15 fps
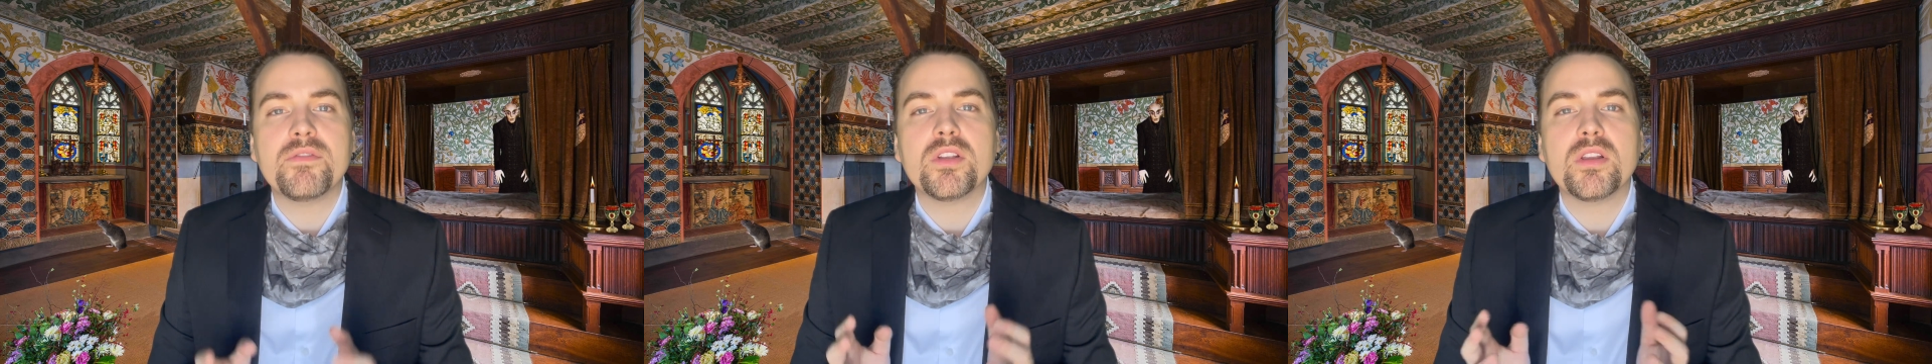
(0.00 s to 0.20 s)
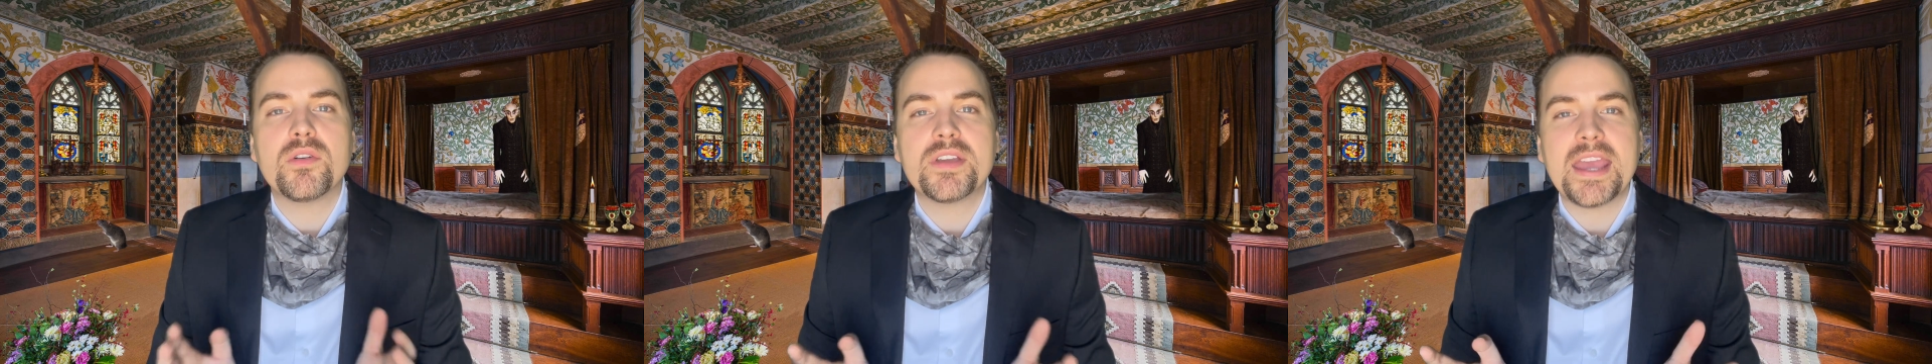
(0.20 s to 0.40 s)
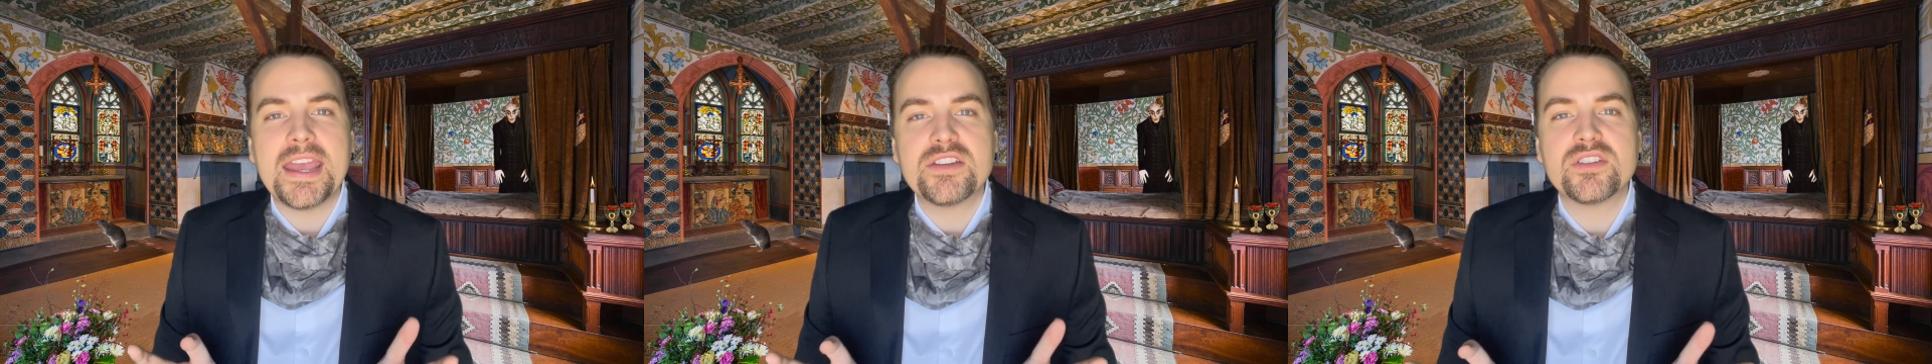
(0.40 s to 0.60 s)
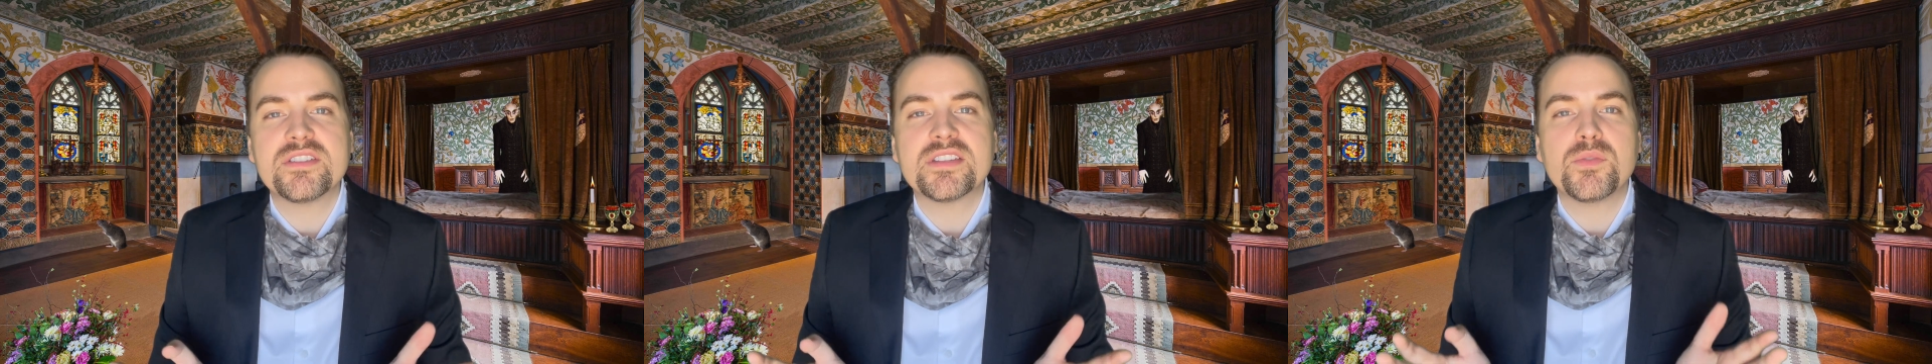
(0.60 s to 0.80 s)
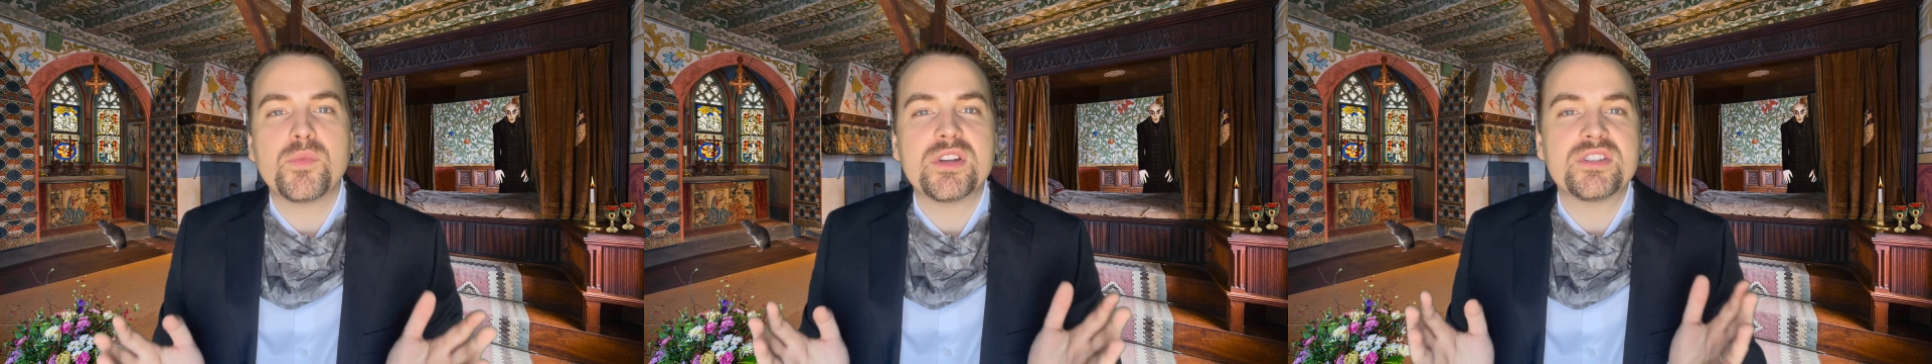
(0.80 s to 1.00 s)
the
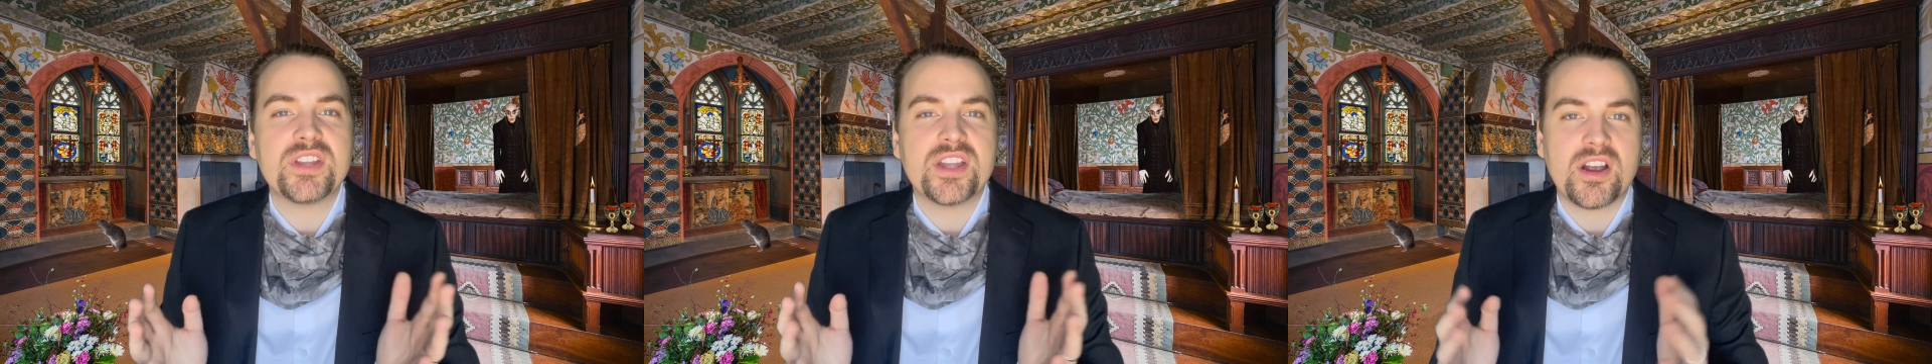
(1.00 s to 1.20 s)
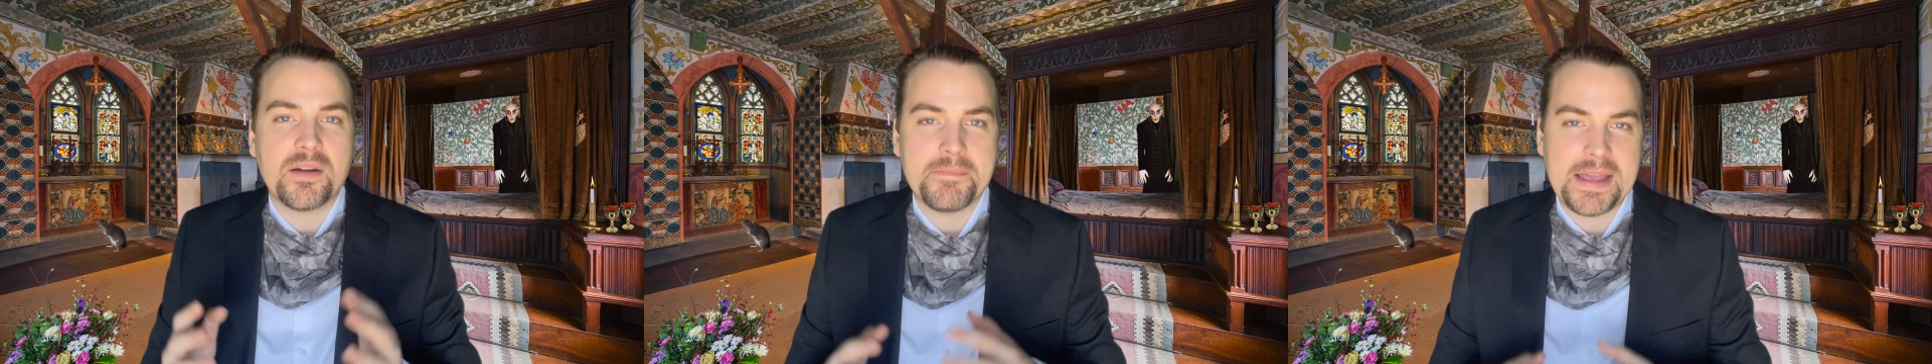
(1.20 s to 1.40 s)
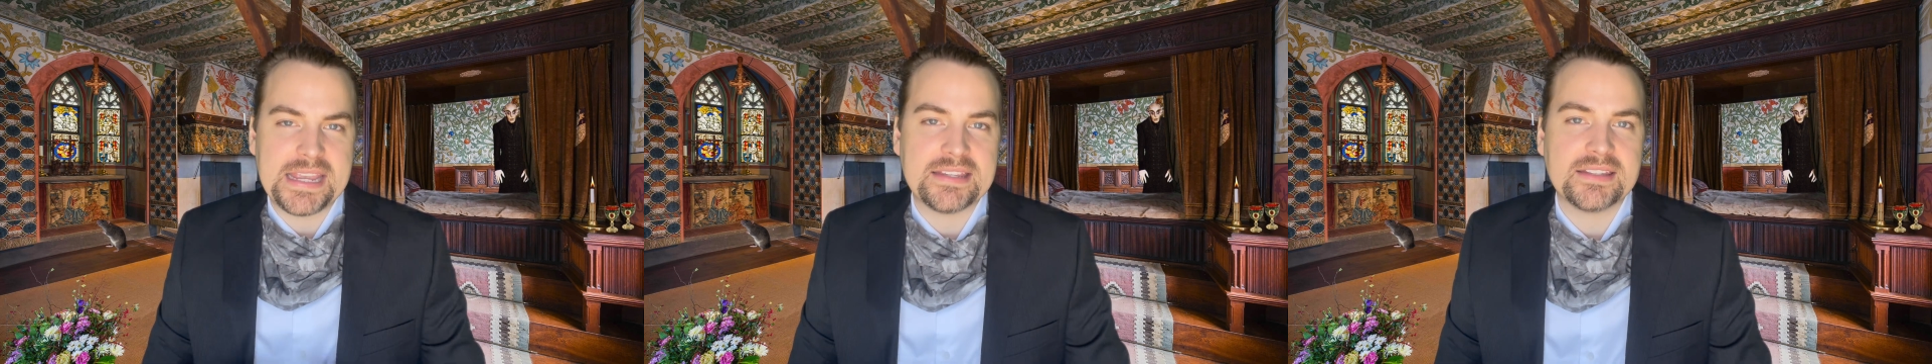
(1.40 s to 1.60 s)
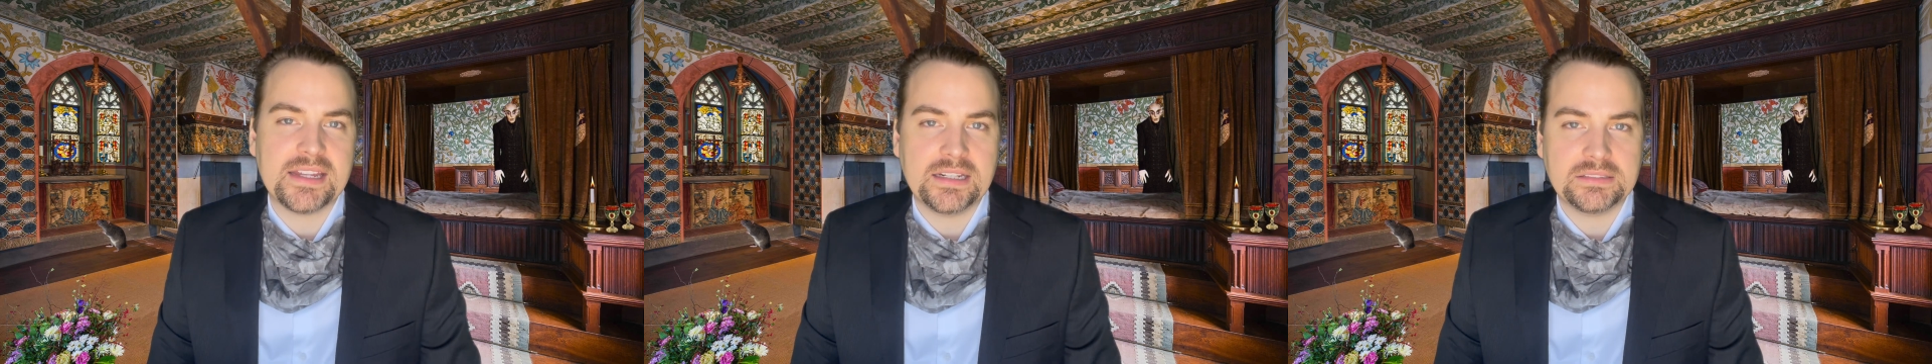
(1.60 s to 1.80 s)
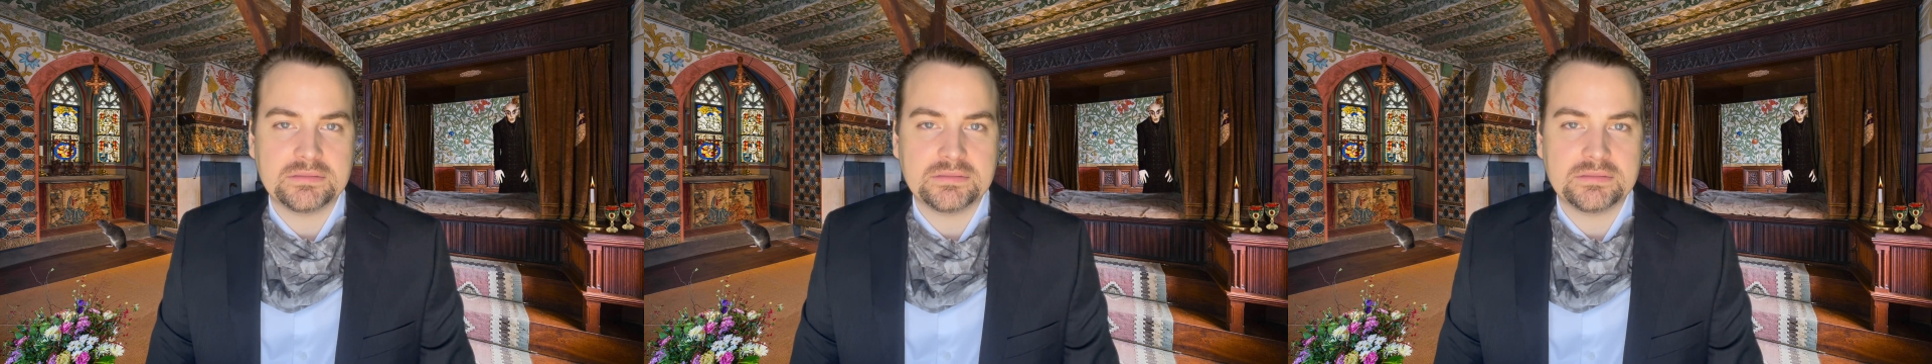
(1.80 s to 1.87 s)
locations in which they are based in.